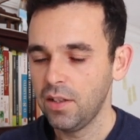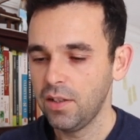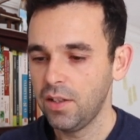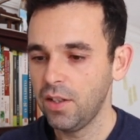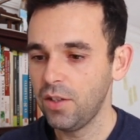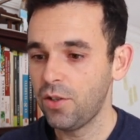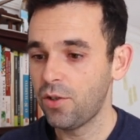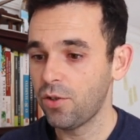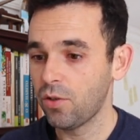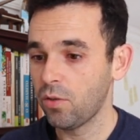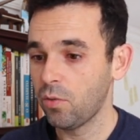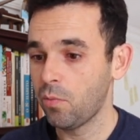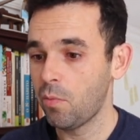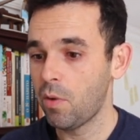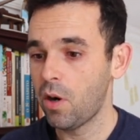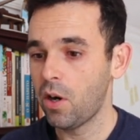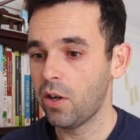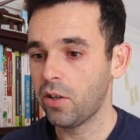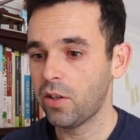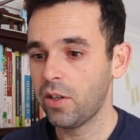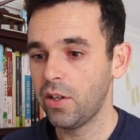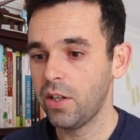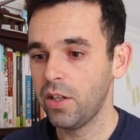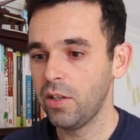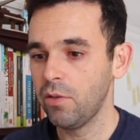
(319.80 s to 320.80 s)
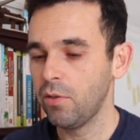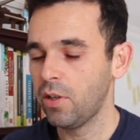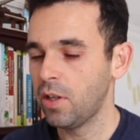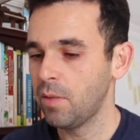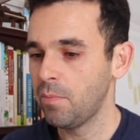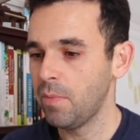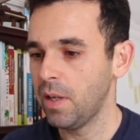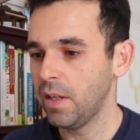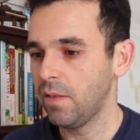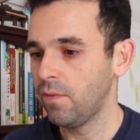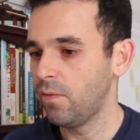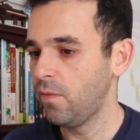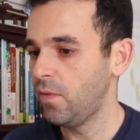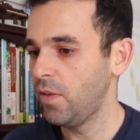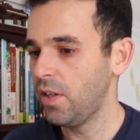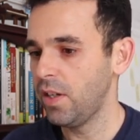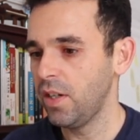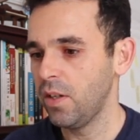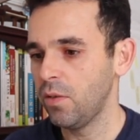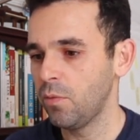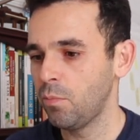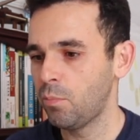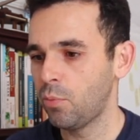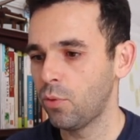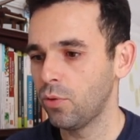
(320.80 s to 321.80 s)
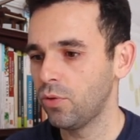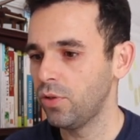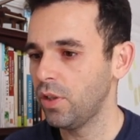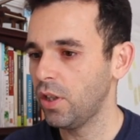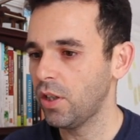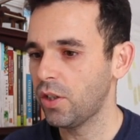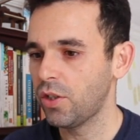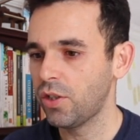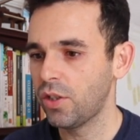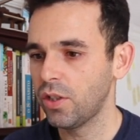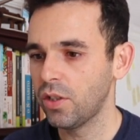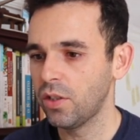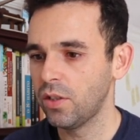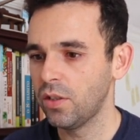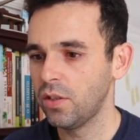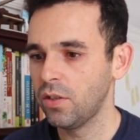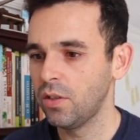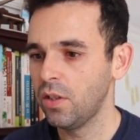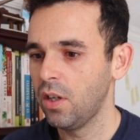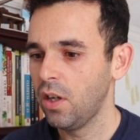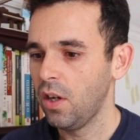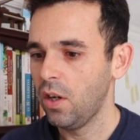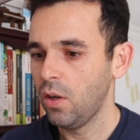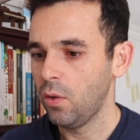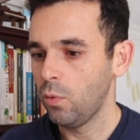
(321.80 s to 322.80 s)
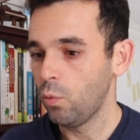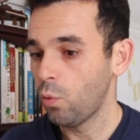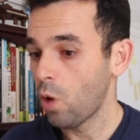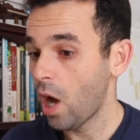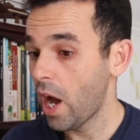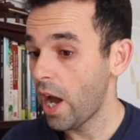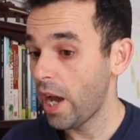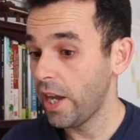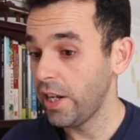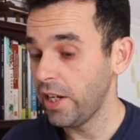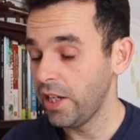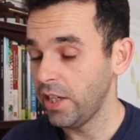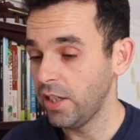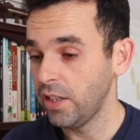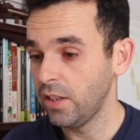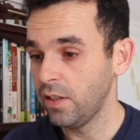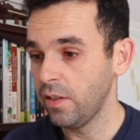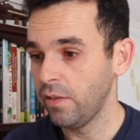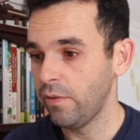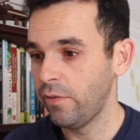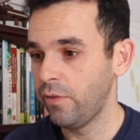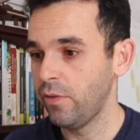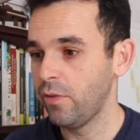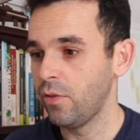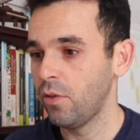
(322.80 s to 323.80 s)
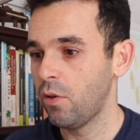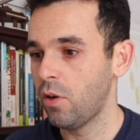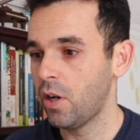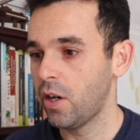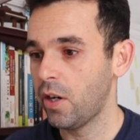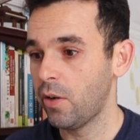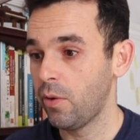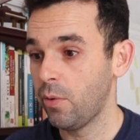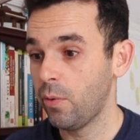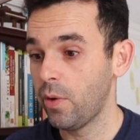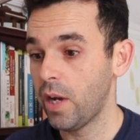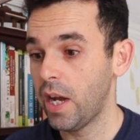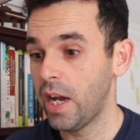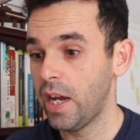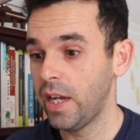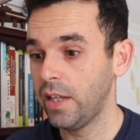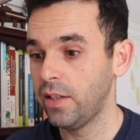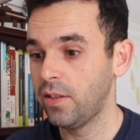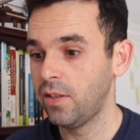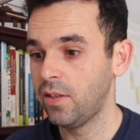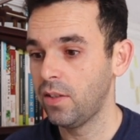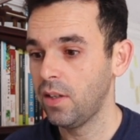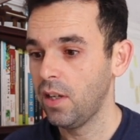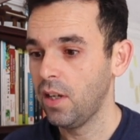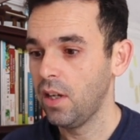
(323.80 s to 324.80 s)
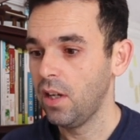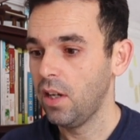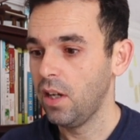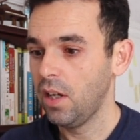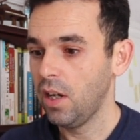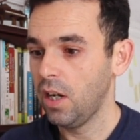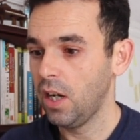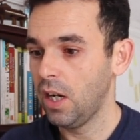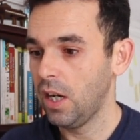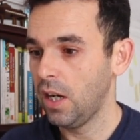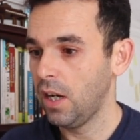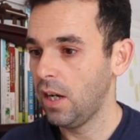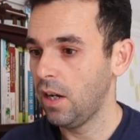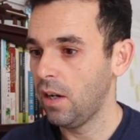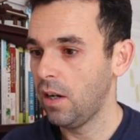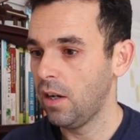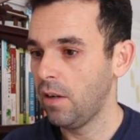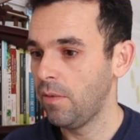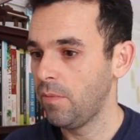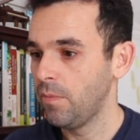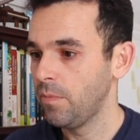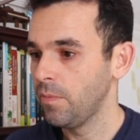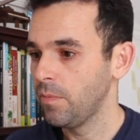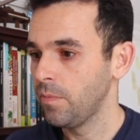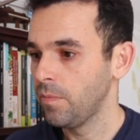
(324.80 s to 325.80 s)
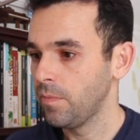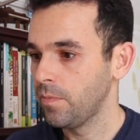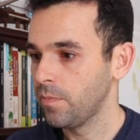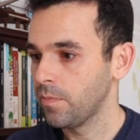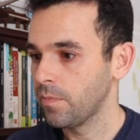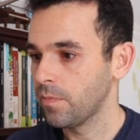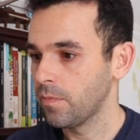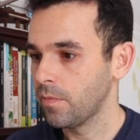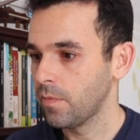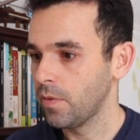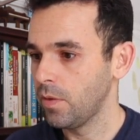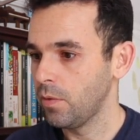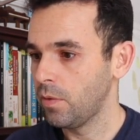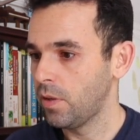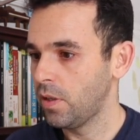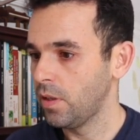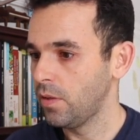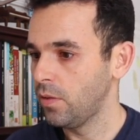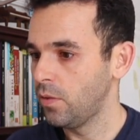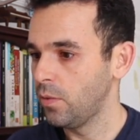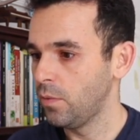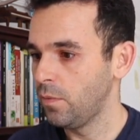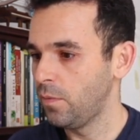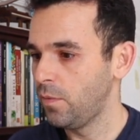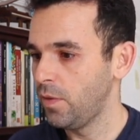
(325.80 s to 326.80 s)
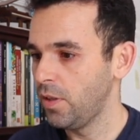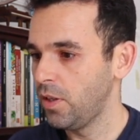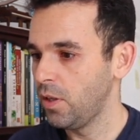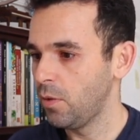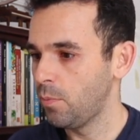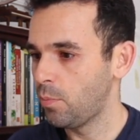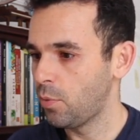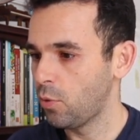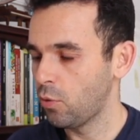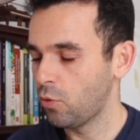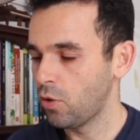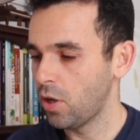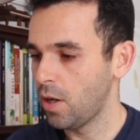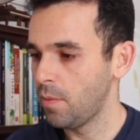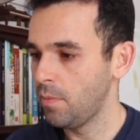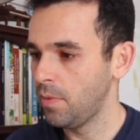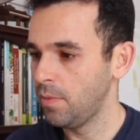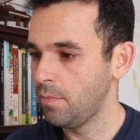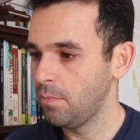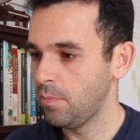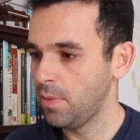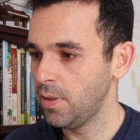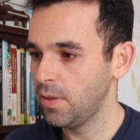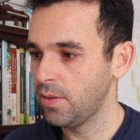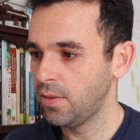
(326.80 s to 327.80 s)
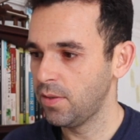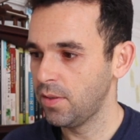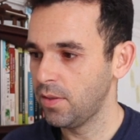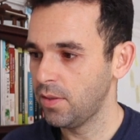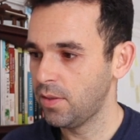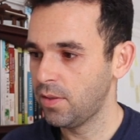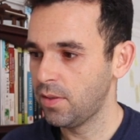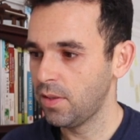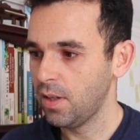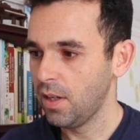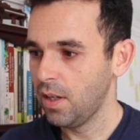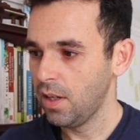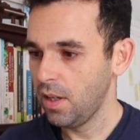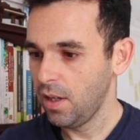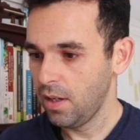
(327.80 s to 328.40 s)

digital marketing. You can make video production, writing if you know how to write. You can do video programming, business,